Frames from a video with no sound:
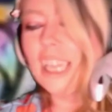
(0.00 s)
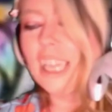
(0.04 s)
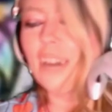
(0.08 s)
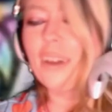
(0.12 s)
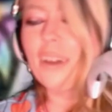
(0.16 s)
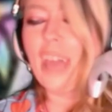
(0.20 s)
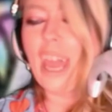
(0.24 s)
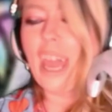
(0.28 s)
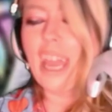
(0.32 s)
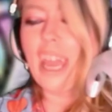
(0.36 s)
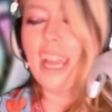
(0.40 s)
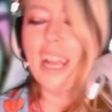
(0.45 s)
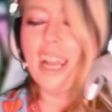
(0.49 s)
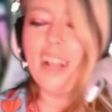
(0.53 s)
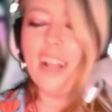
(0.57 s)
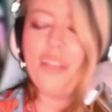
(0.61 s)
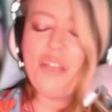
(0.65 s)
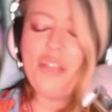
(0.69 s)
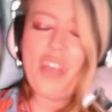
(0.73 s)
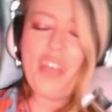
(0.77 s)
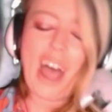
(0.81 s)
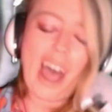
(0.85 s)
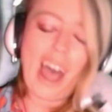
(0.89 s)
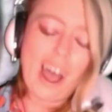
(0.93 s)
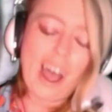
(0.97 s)
Okay,
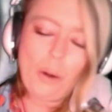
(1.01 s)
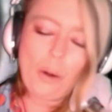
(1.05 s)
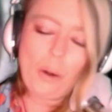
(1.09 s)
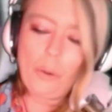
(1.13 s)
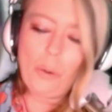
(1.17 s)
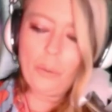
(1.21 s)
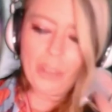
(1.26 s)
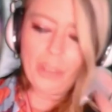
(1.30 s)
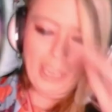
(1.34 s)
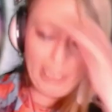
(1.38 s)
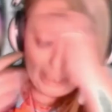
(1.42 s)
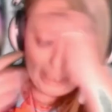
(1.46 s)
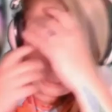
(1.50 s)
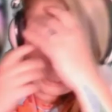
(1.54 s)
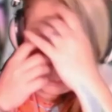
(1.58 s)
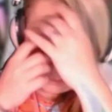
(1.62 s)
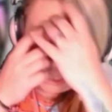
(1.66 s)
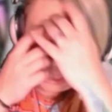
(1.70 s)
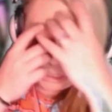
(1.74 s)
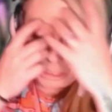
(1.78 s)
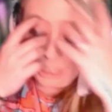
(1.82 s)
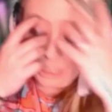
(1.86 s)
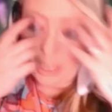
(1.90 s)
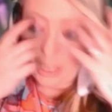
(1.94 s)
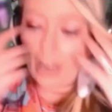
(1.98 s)
that whole like
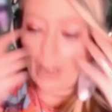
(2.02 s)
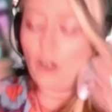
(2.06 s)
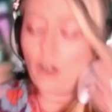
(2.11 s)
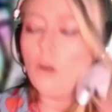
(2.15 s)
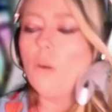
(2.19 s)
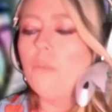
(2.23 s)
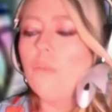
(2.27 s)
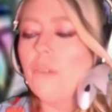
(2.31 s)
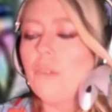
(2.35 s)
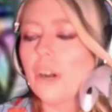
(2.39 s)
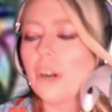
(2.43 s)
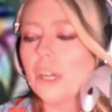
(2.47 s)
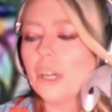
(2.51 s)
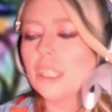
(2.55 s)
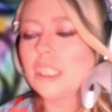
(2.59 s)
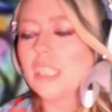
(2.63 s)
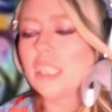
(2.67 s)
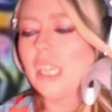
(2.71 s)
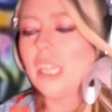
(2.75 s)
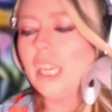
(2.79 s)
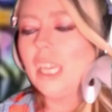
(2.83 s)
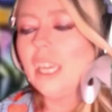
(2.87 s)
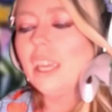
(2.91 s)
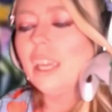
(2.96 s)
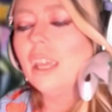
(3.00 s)
stanza, that whole verse
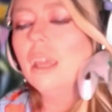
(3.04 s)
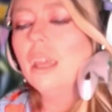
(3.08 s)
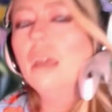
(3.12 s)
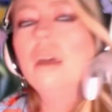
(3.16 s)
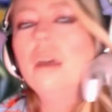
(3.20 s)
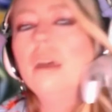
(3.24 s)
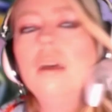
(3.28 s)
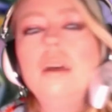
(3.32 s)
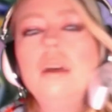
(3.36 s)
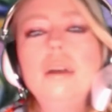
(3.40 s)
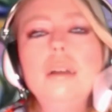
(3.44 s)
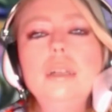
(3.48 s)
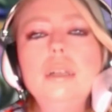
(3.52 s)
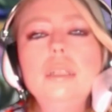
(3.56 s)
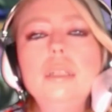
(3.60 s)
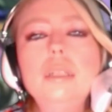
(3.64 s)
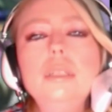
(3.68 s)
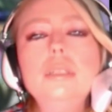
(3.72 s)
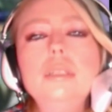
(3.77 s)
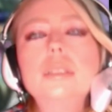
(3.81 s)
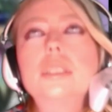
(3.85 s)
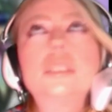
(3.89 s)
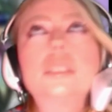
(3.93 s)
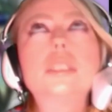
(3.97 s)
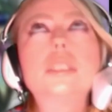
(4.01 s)

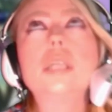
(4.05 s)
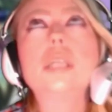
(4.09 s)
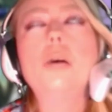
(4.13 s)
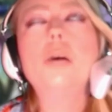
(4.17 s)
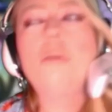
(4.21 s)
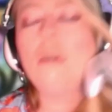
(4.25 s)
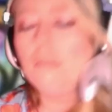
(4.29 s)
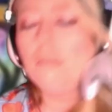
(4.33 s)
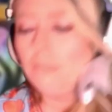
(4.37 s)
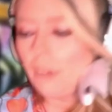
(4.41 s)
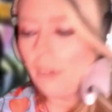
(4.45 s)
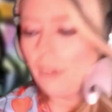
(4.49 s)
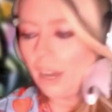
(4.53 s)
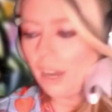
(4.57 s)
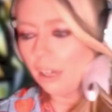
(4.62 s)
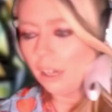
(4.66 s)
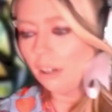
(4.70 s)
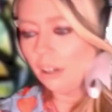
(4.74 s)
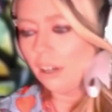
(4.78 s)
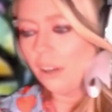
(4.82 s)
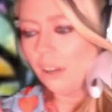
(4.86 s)
is so on fire.